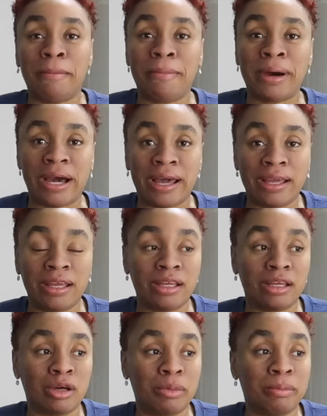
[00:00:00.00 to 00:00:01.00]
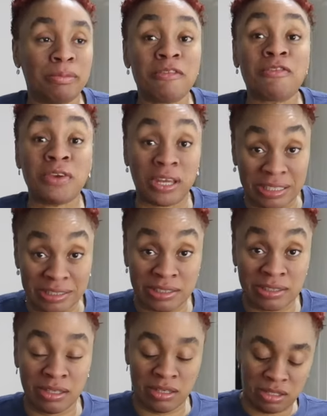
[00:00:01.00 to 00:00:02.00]
buy um fakes
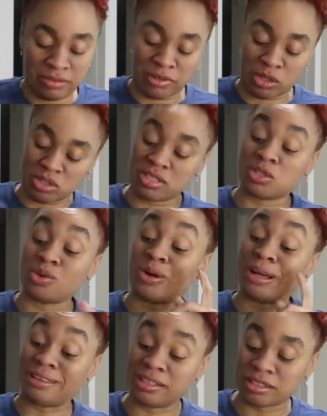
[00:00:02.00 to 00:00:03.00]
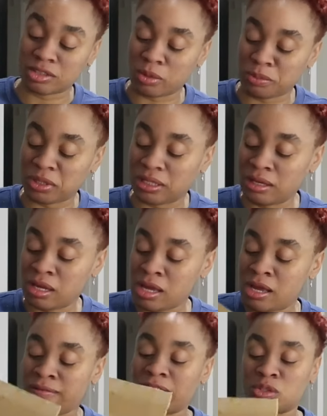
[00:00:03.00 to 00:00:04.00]
about it so i think this company
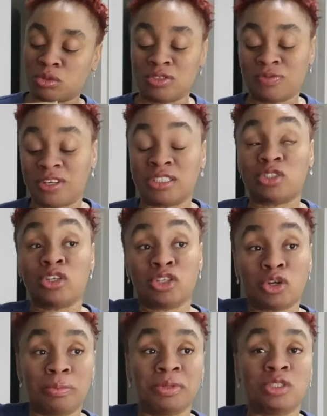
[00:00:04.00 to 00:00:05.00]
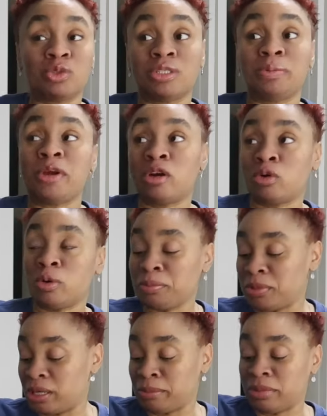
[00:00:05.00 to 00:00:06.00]
that's what, it's not it's not the company it was a PR of
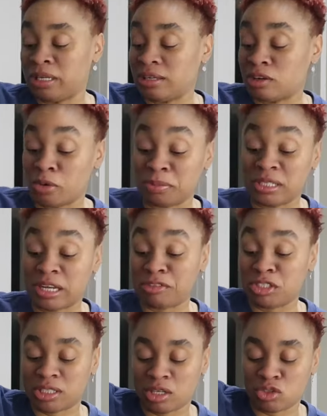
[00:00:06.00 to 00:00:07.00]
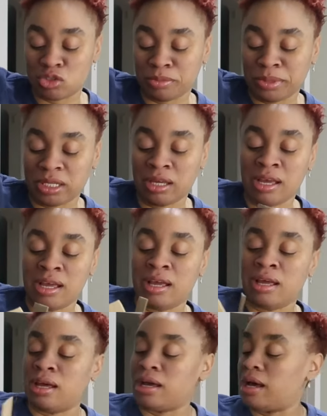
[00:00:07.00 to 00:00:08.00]
um, company that reached out to me
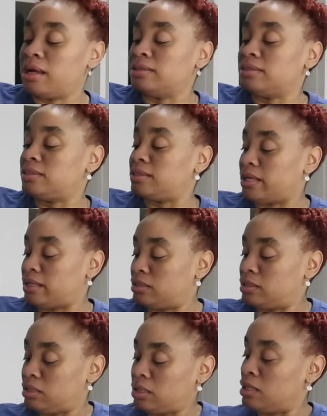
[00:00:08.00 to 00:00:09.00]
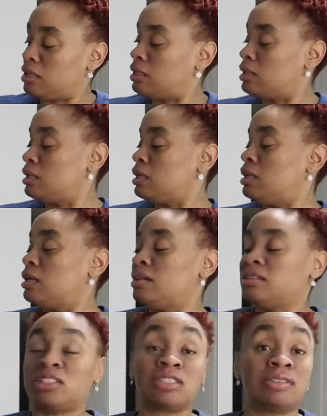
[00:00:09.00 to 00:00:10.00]
and said
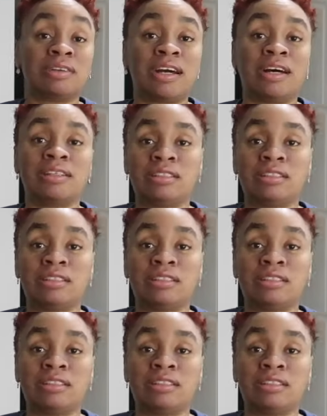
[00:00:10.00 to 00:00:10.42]
just look at